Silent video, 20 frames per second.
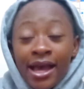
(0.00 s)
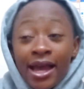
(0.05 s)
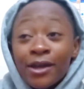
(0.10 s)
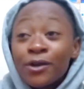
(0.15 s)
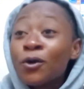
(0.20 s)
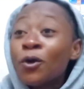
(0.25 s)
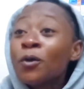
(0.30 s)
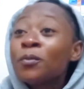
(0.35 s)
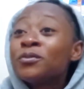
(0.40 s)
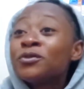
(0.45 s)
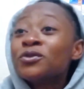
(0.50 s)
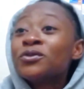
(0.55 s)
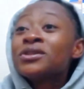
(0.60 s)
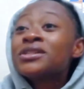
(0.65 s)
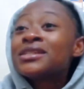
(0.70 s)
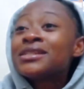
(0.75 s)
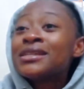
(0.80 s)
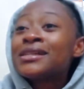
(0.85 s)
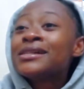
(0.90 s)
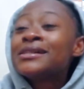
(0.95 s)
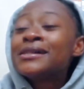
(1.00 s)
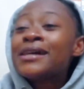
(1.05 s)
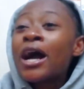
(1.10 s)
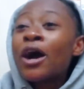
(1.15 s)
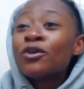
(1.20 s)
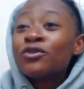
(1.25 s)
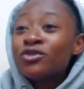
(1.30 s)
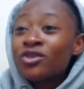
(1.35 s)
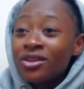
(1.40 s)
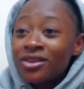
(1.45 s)
I hope not.
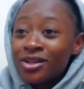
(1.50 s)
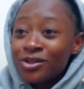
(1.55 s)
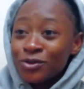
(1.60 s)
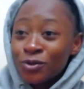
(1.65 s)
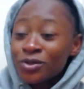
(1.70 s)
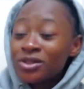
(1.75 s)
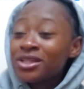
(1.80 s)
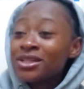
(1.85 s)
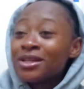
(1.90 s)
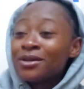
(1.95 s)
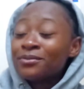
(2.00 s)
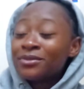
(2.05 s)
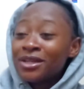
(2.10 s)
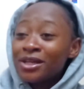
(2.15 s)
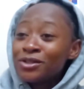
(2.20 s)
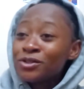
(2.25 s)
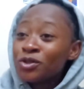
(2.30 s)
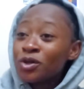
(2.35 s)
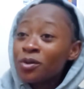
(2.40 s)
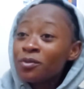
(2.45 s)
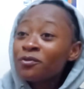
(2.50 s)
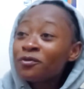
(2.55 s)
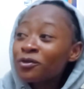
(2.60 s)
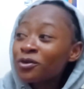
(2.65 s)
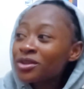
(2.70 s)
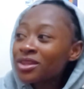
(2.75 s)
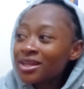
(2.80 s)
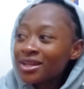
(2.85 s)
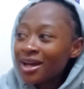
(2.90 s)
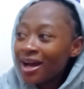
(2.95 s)
I would rather Tottenham get top
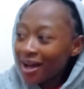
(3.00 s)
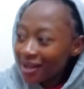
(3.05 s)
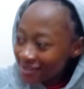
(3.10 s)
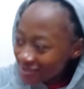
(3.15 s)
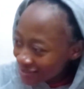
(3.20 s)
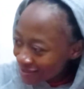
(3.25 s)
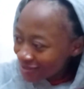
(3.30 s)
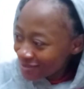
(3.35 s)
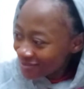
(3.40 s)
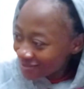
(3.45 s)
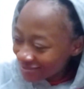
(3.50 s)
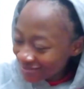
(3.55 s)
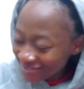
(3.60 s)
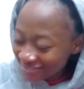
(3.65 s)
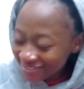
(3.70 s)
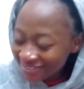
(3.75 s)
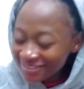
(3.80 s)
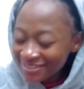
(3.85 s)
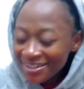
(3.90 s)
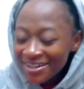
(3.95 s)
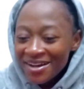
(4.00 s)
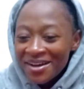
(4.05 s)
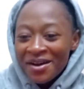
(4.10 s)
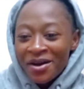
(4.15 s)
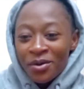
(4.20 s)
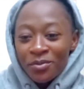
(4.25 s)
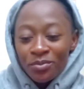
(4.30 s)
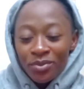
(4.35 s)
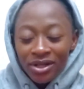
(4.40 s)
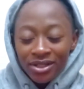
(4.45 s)
four than Arsenal.
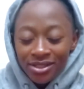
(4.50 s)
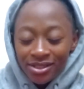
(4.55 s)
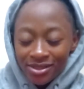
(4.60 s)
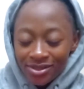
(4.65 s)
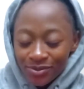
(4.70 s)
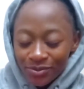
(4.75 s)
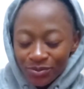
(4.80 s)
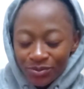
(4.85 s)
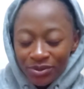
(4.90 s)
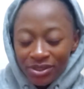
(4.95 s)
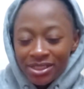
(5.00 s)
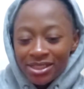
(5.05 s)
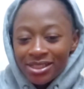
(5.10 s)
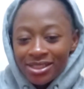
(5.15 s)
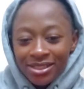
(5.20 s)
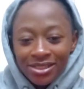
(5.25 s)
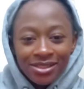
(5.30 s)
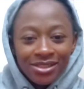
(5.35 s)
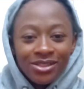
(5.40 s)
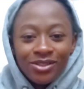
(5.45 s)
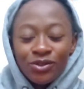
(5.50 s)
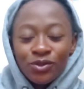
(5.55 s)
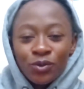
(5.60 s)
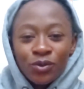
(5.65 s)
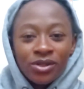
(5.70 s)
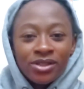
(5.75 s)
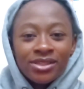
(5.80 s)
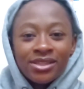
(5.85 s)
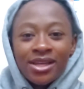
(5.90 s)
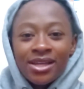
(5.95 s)
But it's really leaning
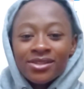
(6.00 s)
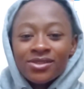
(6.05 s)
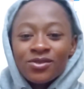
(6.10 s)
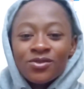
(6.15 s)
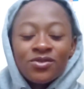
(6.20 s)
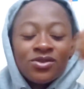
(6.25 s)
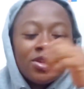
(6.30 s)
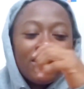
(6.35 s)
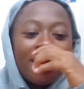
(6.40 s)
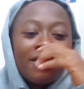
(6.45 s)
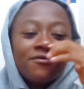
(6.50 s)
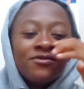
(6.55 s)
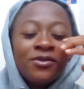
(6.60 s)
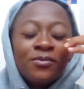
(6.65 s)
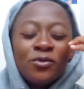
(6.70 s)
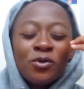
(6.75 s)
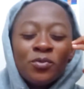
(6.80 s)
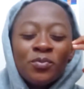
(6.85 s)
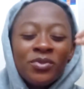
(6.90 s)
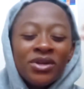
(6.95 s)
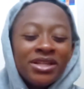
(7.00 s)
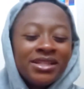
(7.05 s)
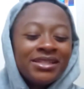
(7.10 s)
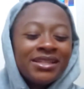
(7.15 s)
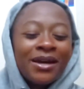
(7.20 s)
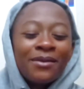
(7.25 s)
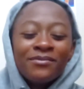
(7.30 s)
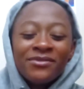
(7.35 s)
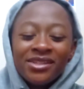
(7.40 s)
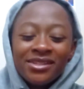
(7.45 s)
towards Arsenal. They have the
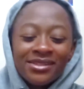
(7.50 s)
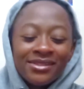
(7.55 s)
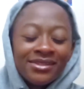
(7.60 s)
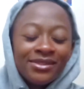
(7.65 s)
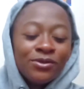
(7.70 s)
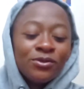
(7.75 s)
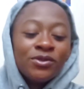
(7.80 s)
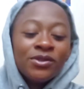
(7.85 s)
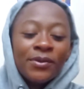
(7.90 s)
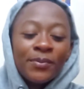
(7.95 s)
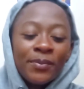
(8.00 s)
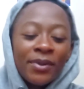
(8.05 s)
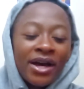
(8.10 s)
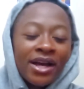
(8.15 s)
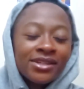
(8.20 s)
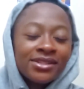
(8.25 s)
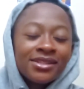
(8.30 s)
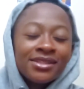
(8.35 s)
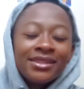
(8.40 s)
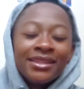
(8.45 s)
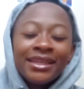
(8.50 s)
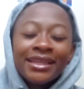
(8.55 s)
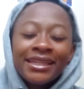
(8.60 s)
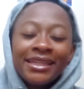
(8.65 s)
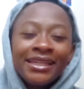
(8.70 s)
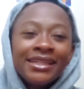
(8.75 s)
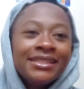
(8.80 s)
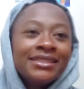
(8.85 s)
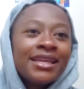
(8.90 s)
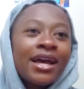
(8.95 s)
momentum, the zeal, the passion. The
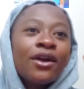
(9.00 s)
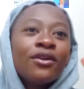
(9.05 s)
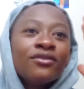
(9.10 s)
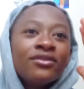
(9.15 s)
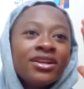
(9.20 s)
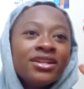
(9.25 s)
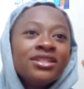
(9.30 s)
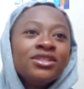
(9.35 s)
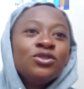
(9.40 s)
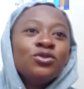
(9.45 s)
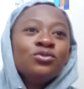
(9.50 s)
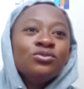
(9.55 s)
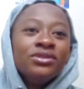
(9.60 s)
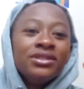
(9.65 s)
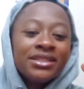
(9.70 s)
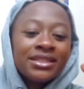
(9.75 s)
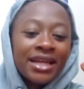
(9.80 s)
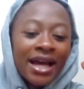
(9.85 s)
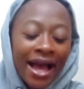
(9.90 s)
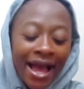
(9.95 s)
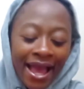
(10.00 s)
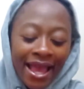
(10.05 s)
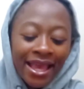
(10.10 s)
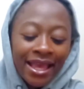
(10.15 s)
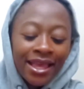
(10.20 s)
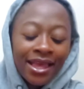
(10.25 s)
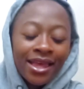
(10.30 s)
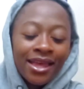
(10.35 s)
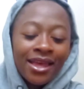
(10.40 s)
kids are ready to die